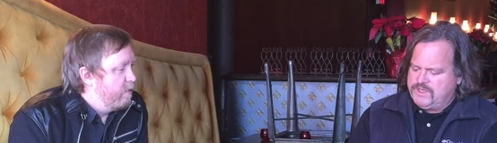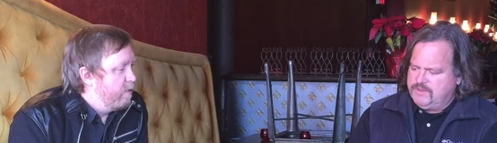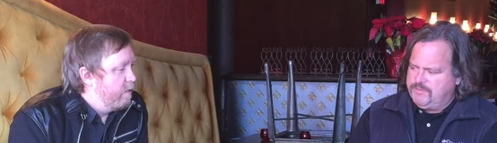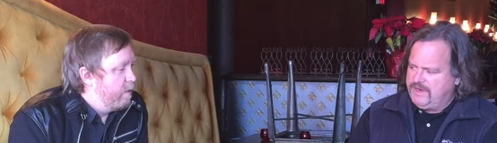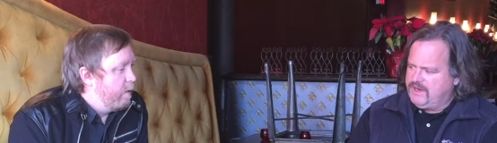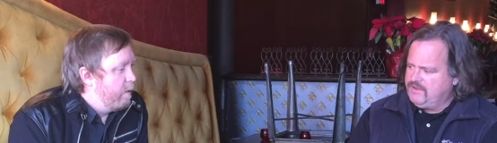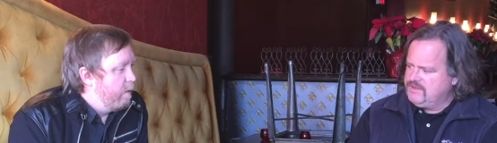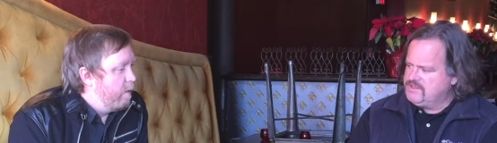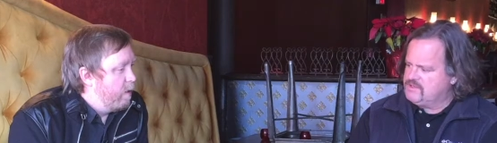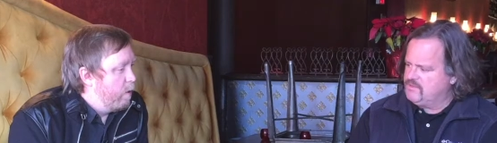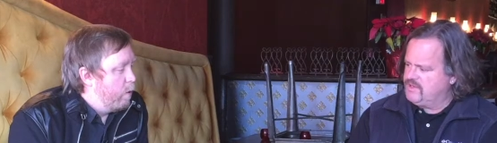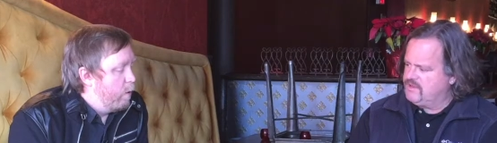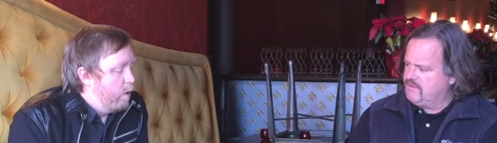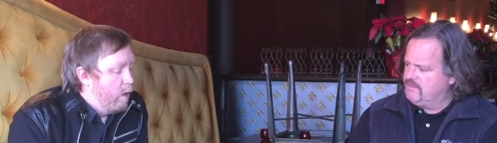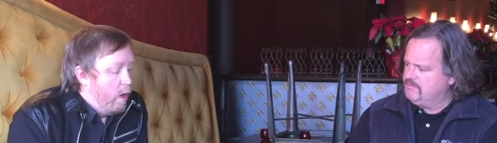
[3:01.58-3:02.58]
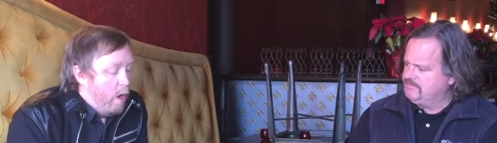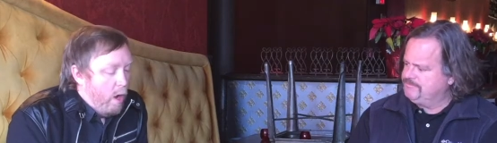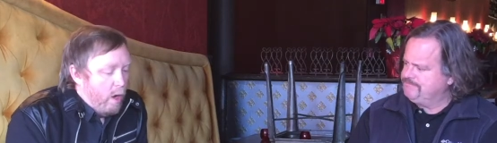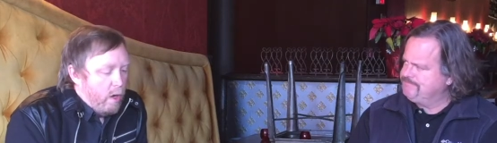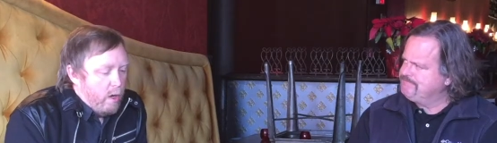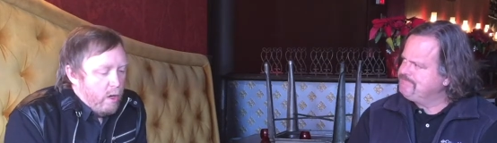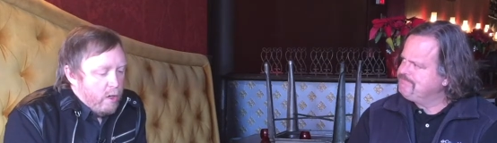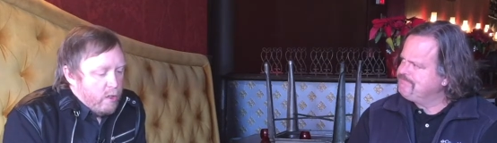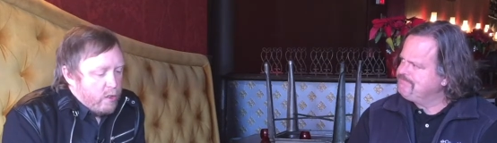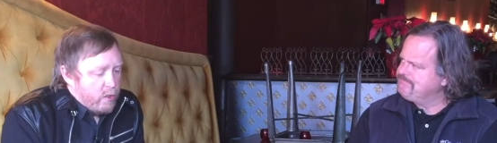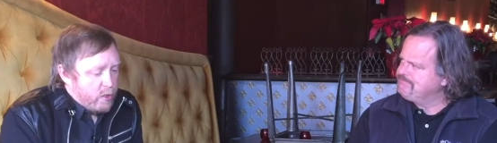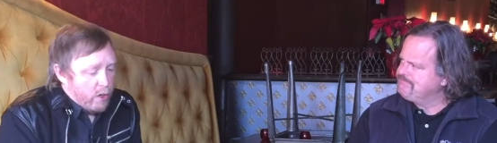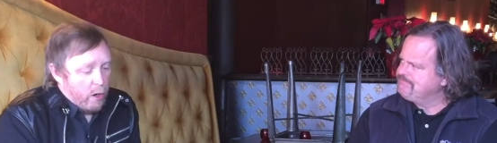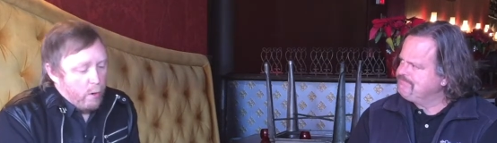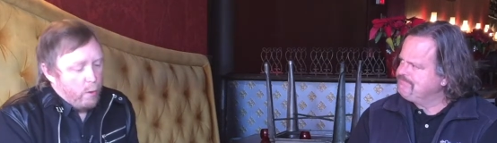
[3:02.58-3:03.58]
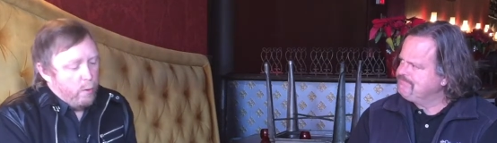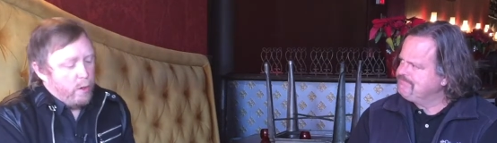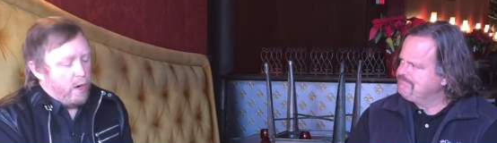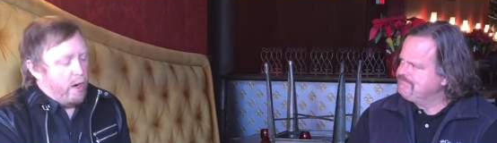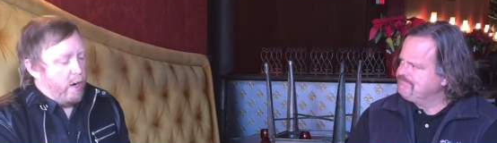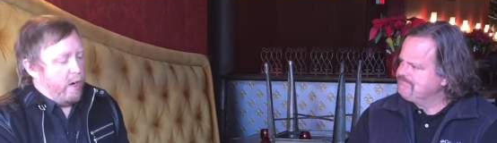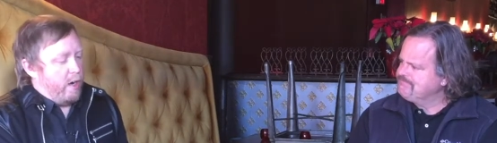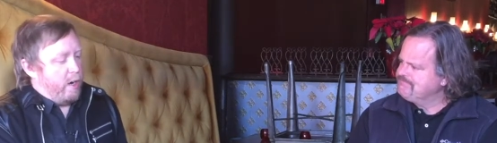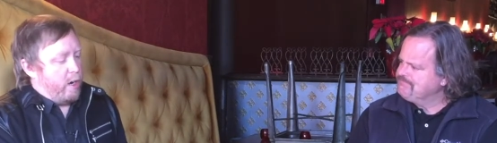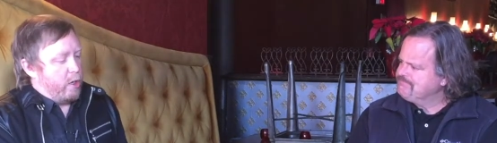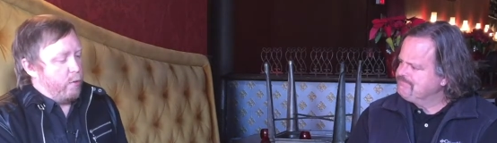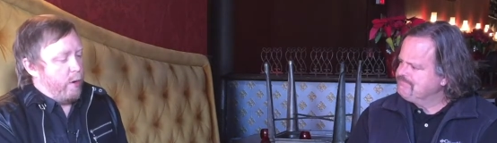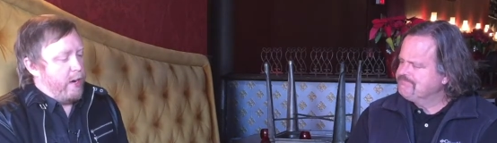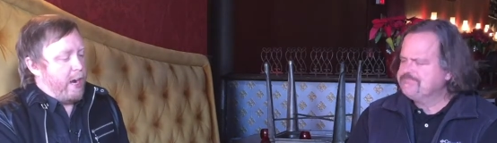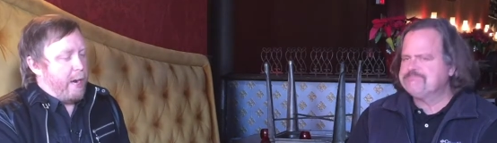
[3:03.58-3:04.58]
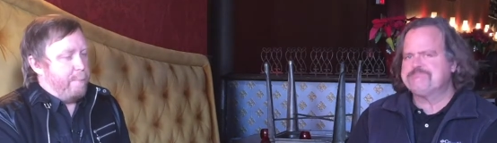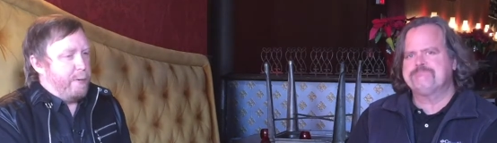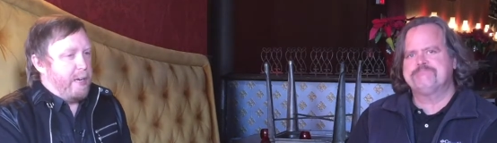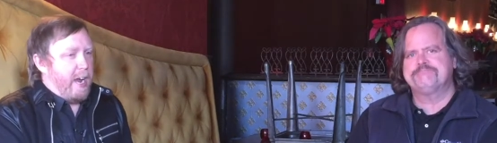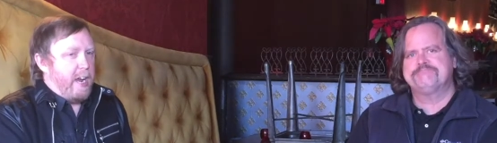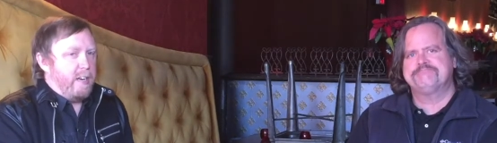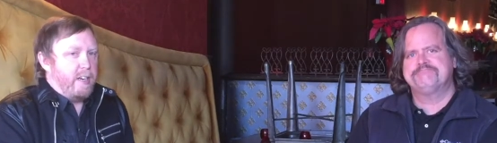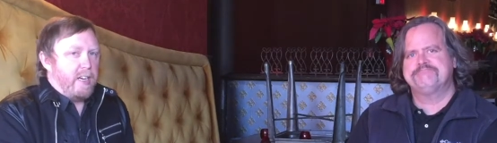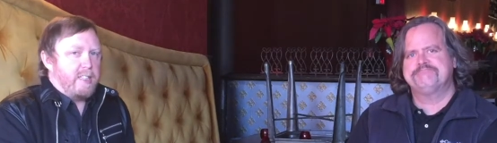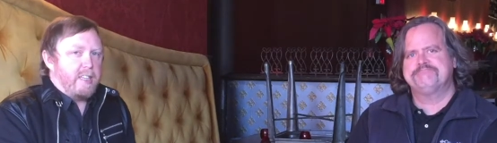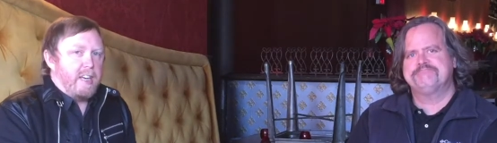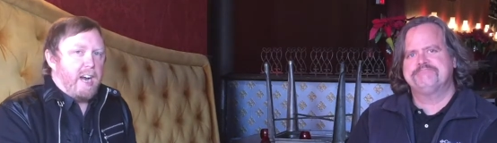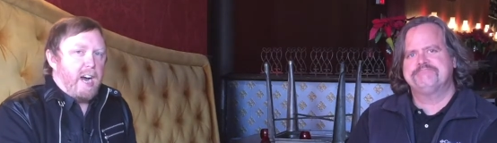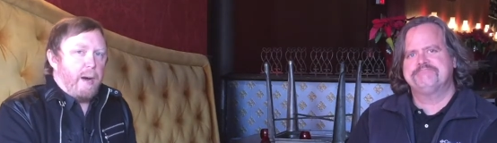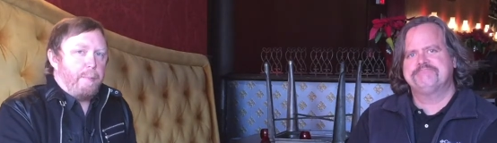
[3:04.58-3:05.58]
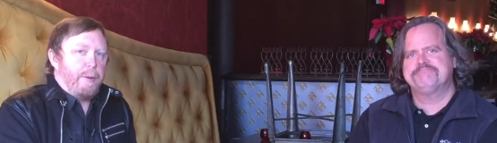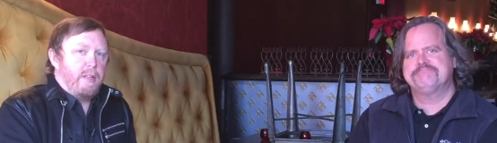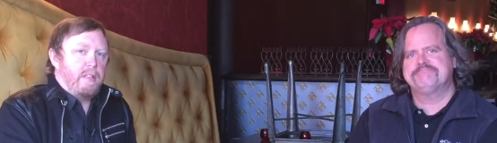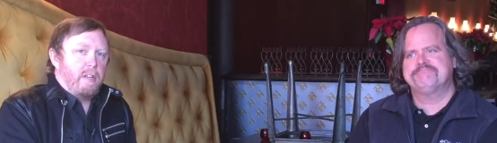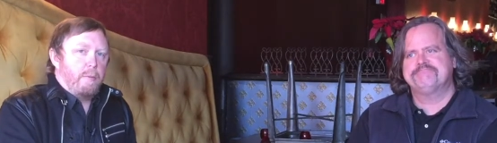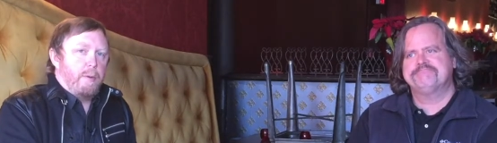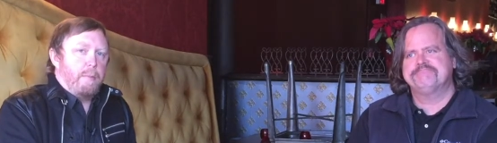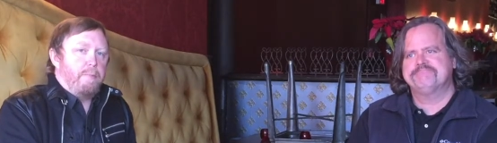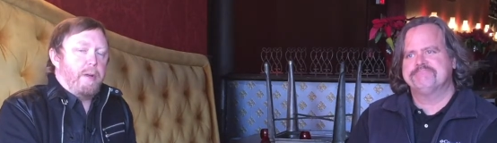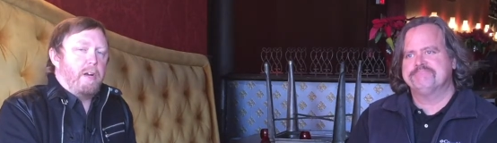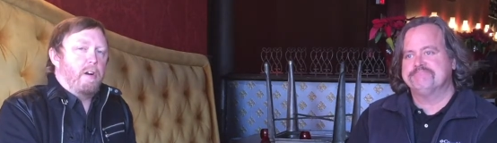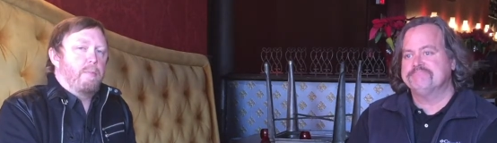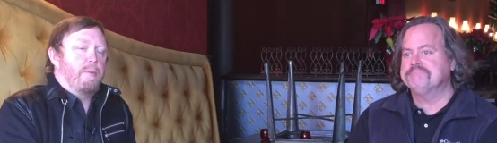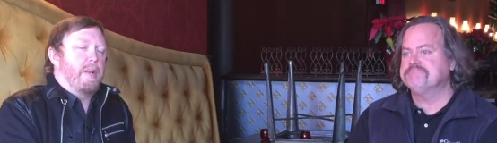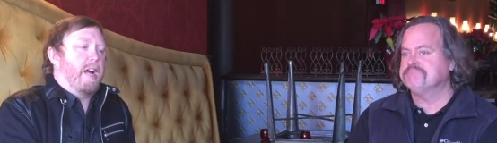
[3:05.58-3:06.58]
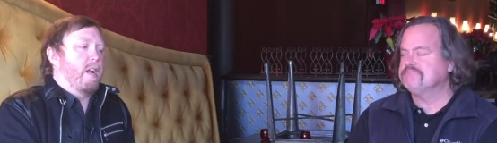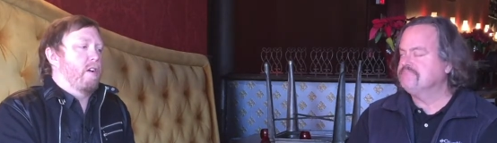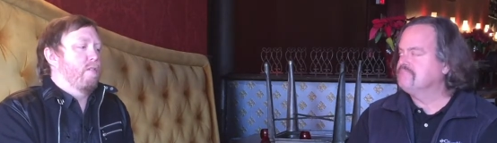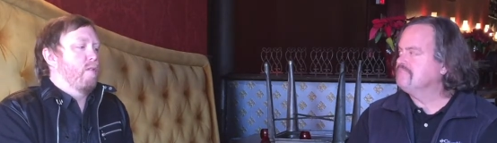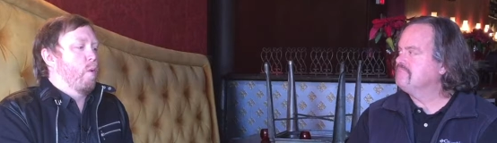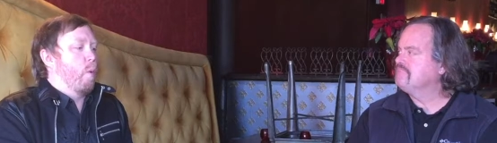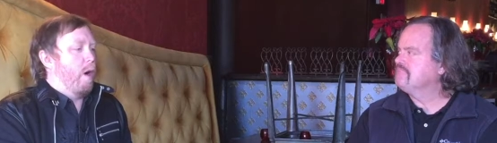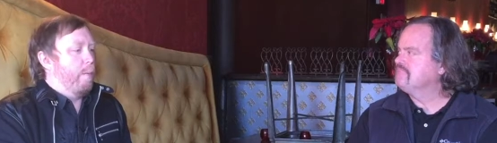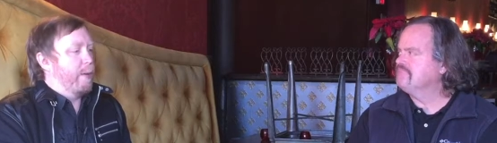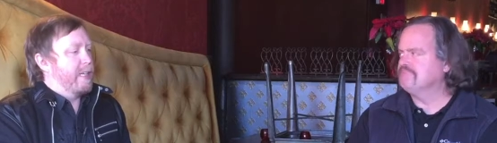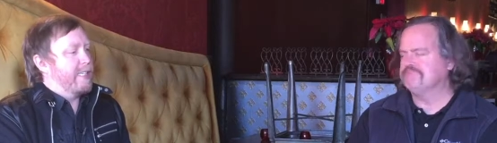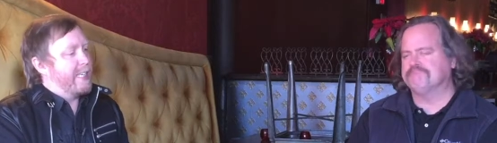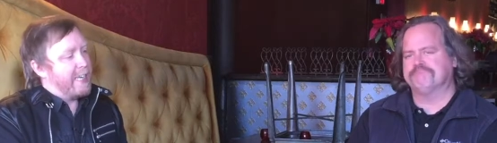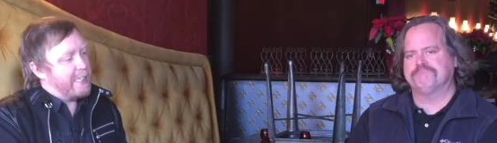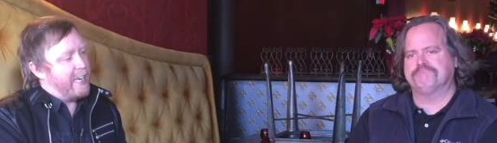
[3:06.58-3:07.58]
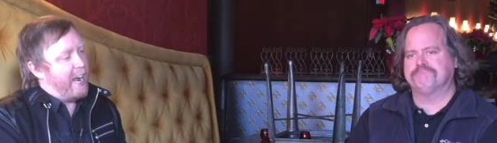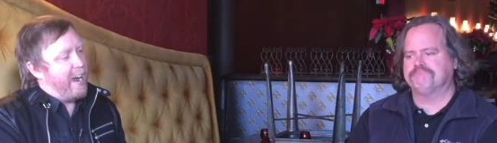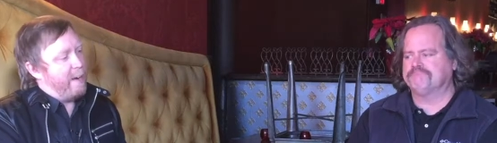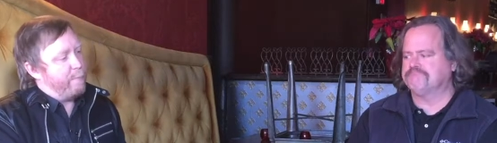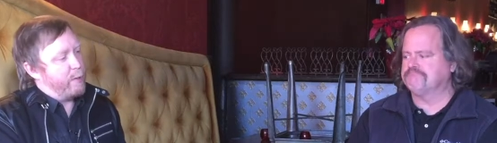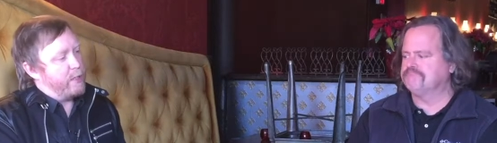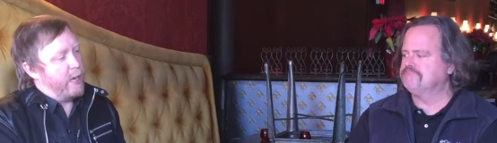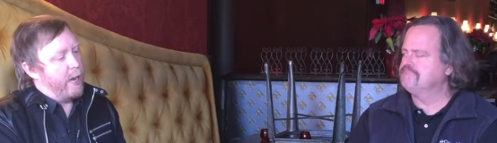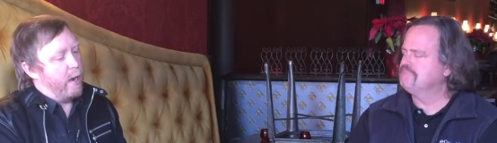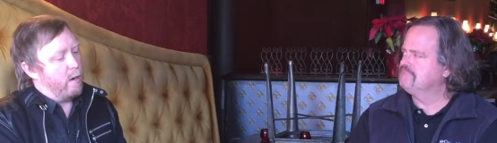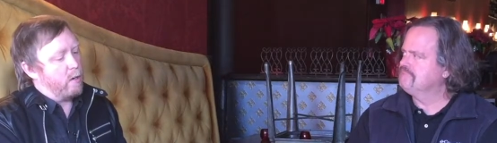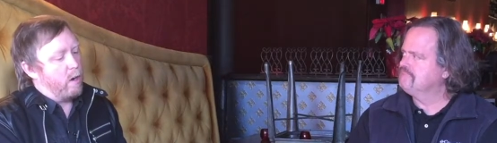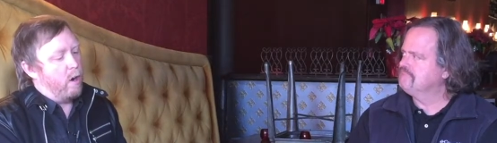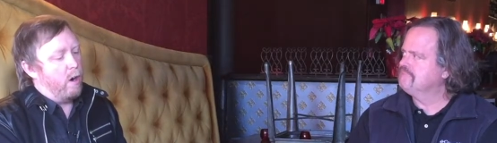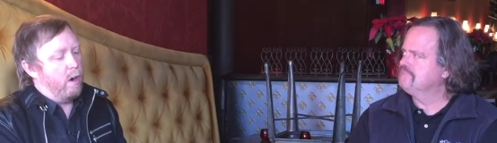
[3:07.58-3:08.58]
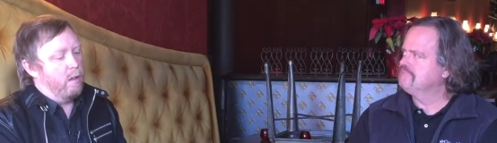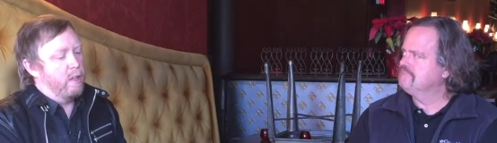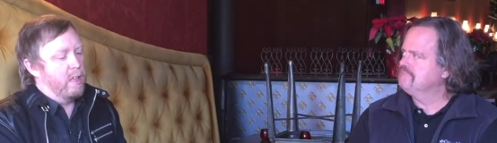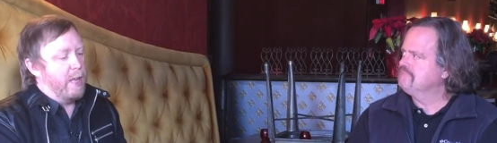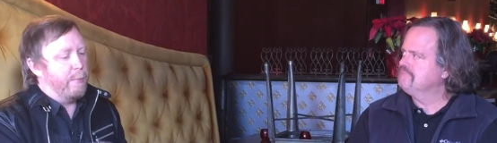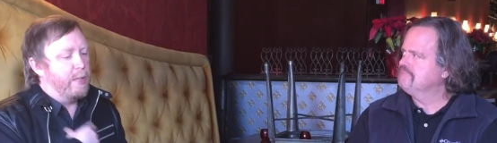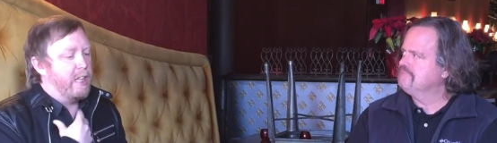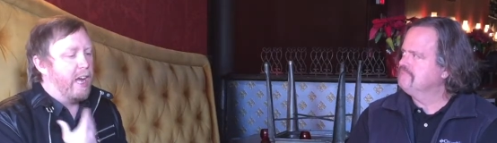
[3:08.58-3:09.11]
Speaker 1: you pair this with?
Speaker 2: So, uh, a great IPA, nice and hoppy, a little bit bitter, but not overwhelming. 6.5% alcohol. The lemon